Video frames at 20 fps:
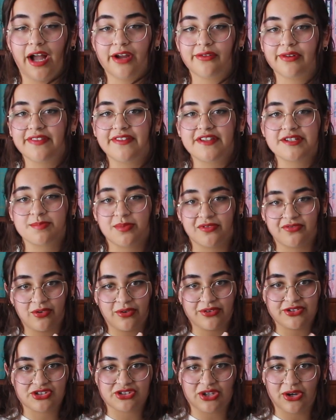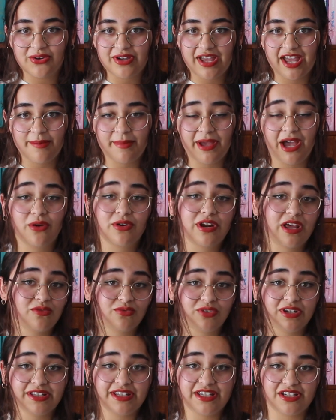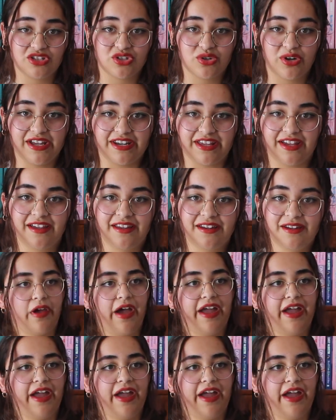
I read this before the show came out and really enjoyed it.